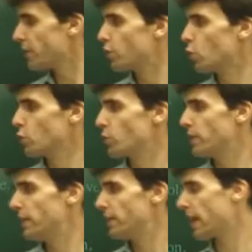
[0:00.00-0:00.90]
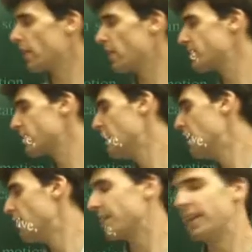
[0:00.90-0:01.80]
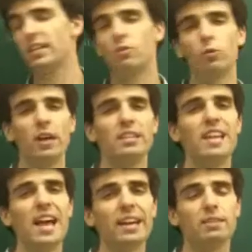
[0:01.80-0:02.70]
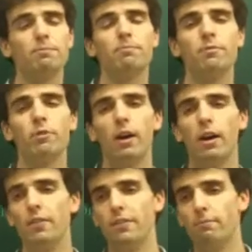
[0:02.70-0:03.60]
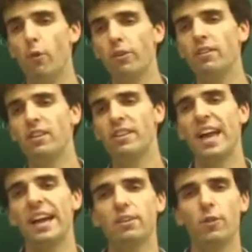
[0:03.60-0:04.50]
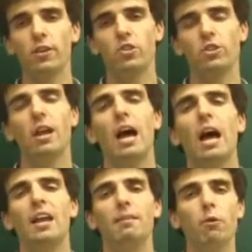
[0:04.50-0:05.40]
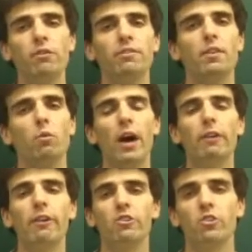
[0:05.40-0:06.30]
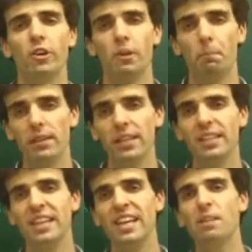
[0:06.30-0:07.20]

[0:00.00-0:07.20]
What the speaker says: the tools we need to analyze it. The key is to realize the motion in the x direction and the motion in the y direction are completely